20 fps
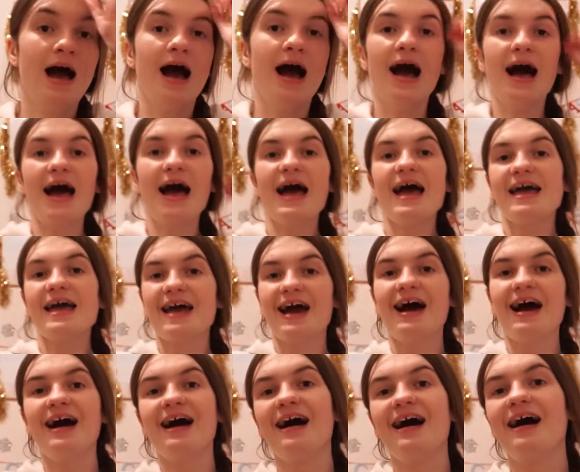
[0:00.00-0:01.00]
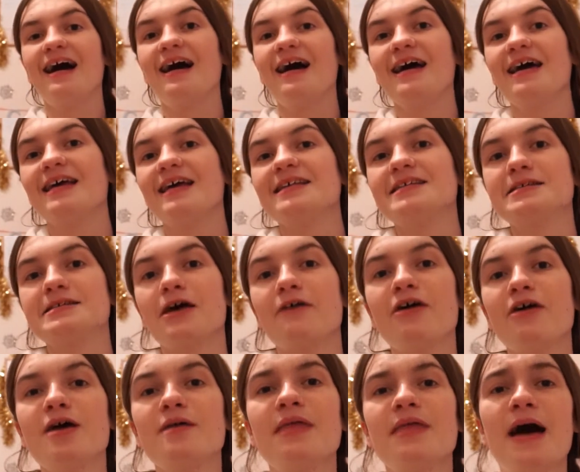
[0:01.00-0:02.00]
Hi guys,
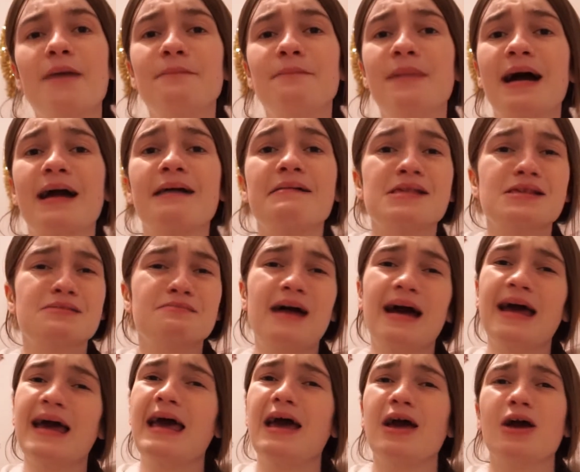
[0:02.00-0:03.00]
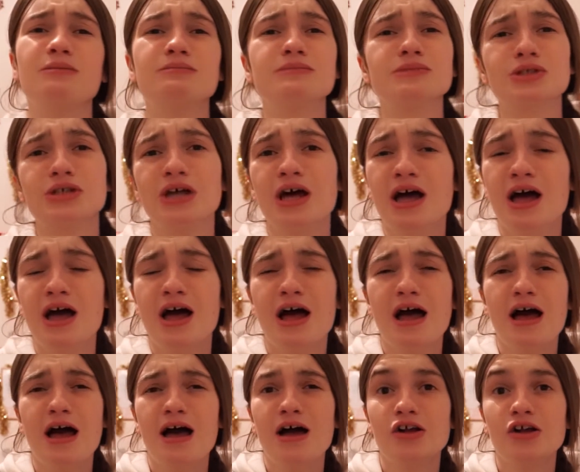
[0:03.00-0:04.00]
sorry that I'm back into my Here Comes
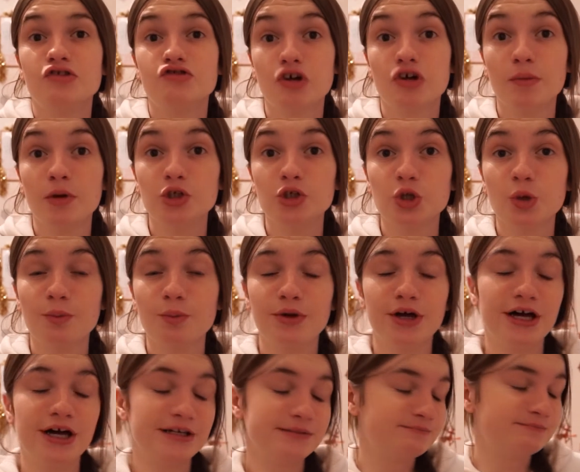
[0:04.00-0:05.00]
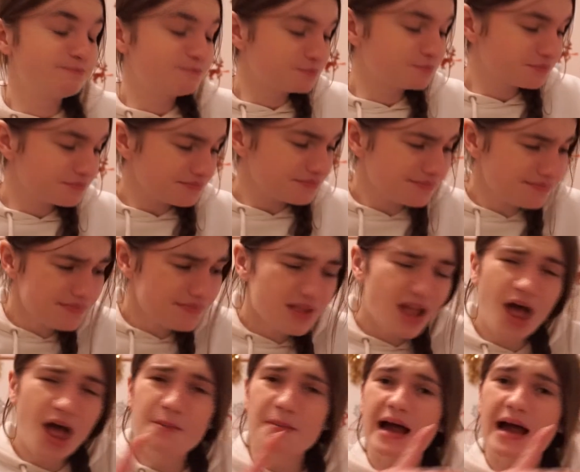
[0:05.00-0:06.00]
Trouble jumper.
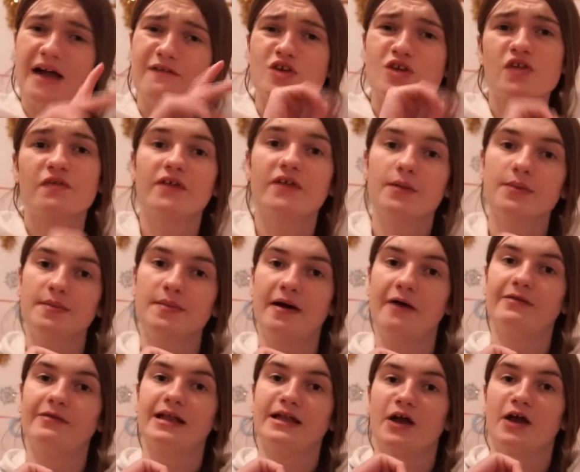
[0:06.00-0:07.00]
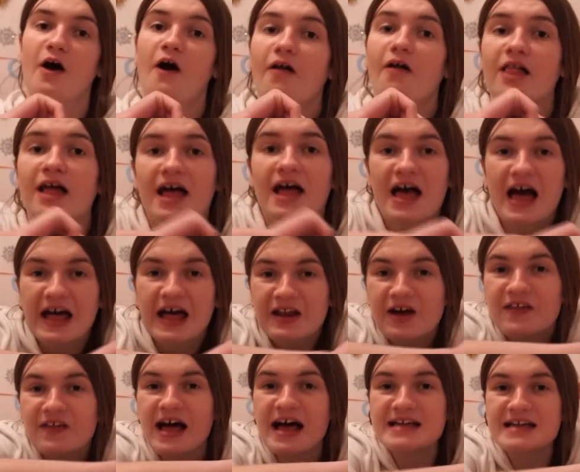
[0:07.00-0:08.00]
Like I've just filmed the Poundland haul and
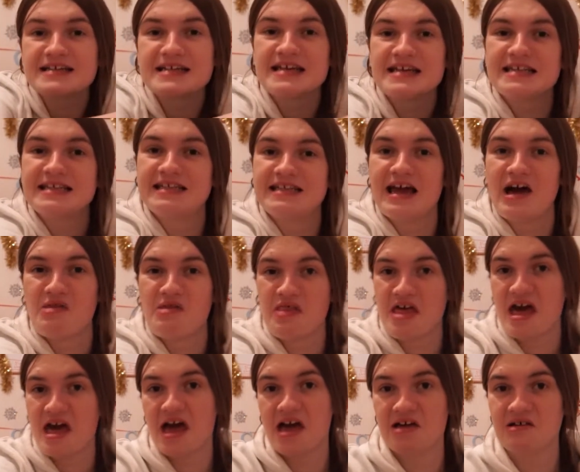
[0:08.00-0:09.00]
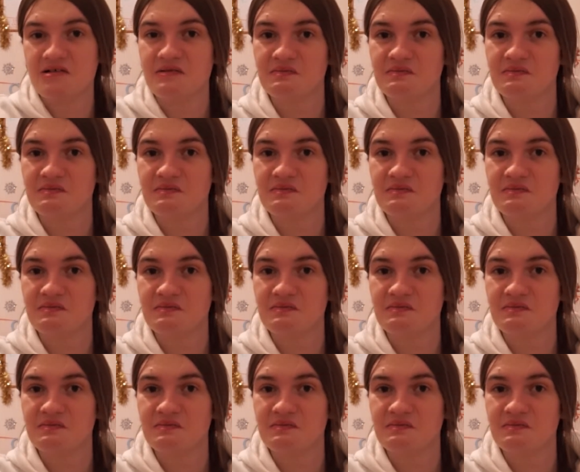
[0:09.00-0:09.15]
all that is down there.